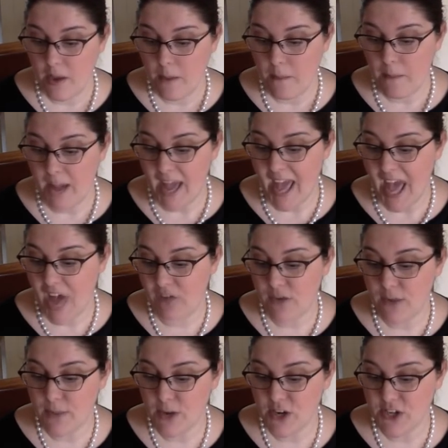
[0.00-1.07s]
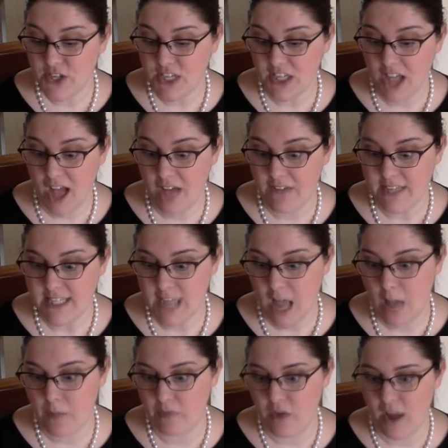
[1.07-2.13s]
by every person alive at the
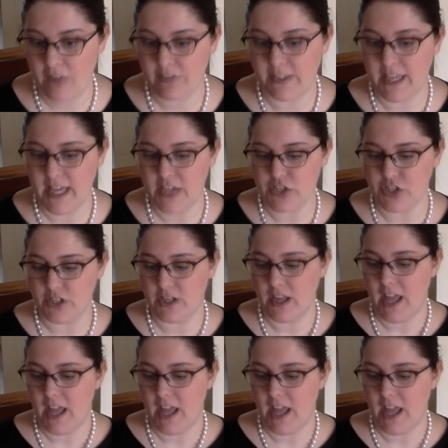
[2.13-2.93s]
time of ratification